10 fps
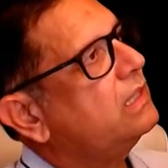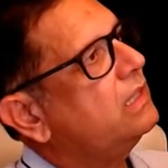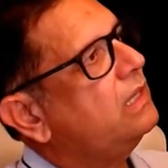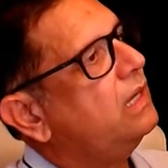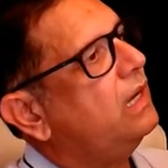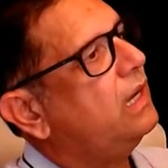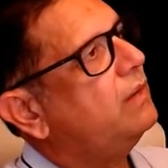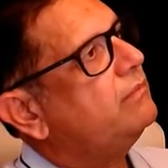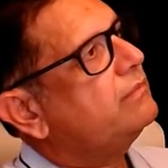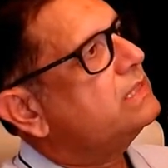
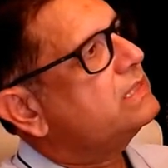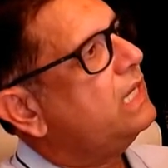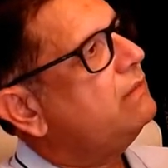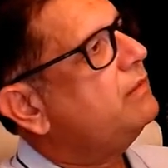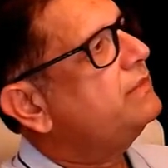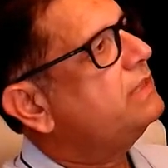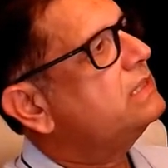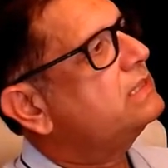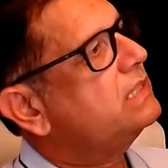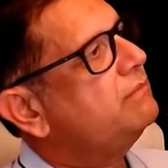Salima means
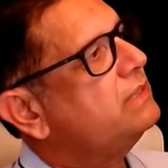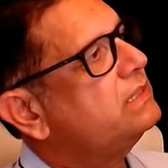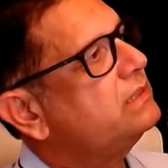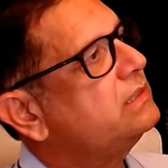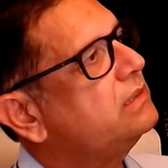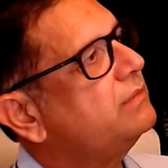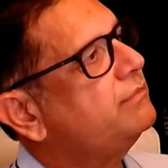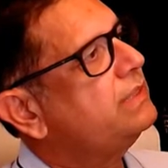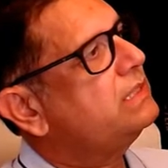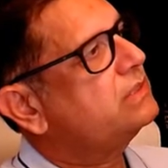submission,
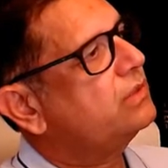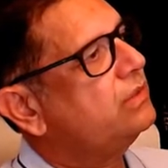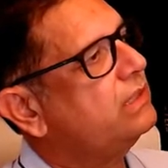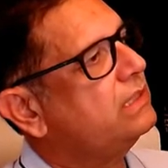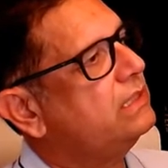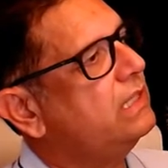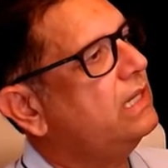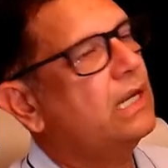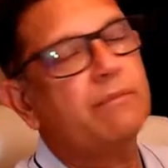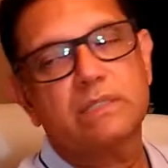peace, security.
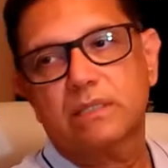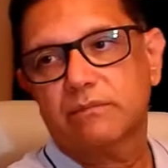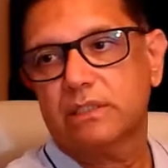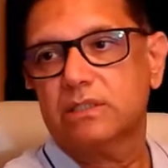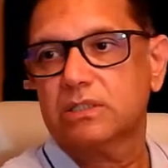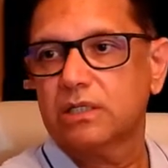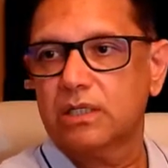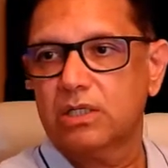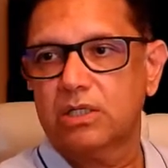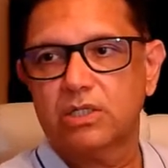Lamisa means
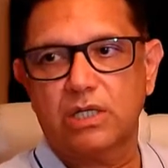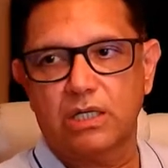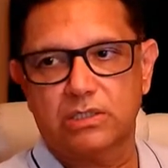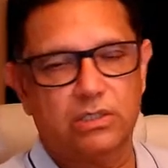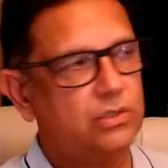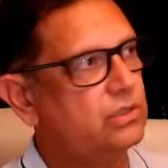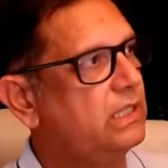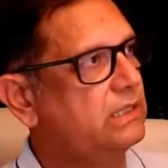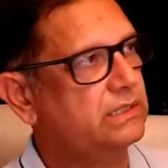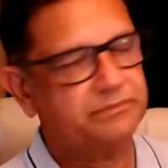touch, to
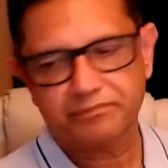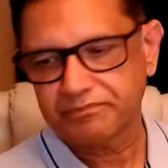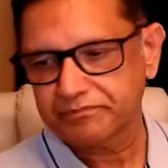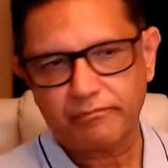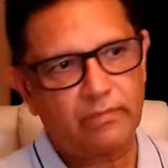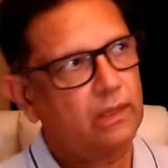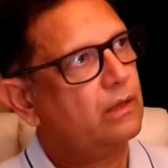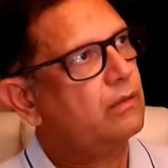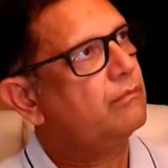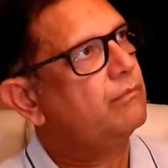touch.
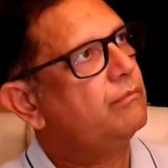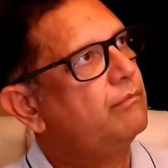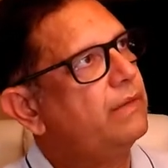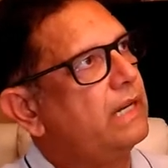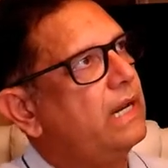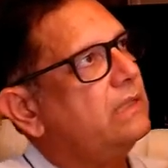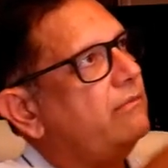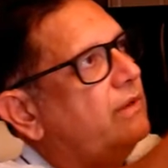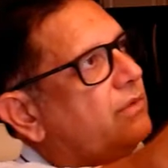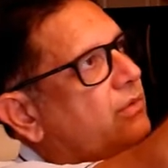But
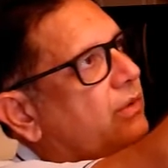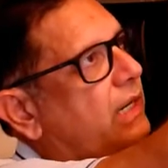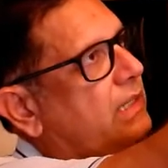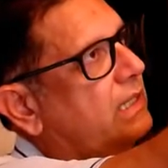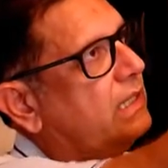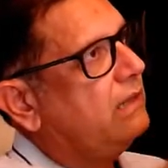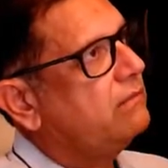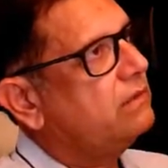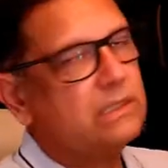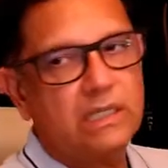when we go at that level,
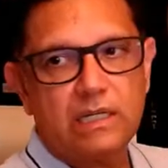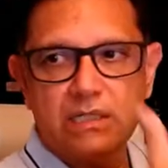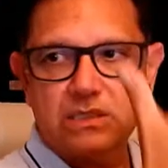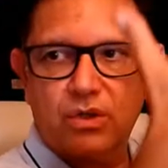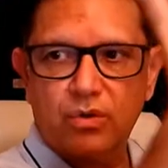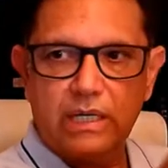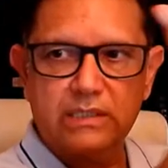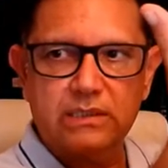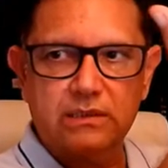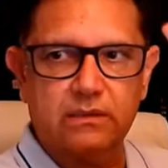there is a
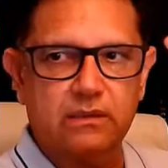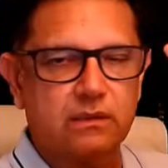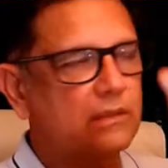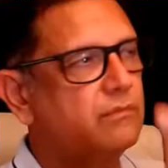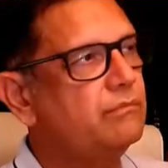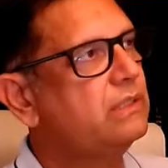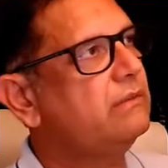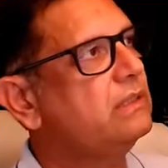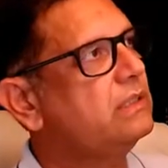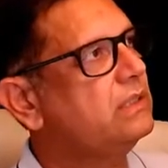connection
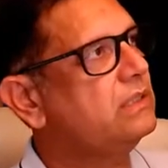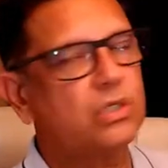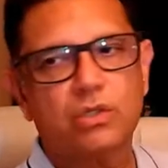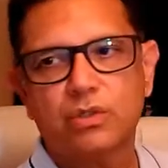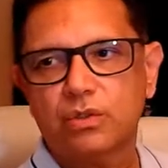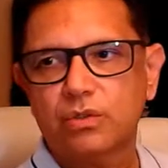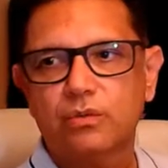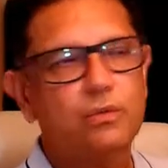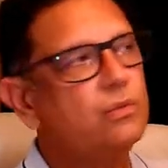between these 2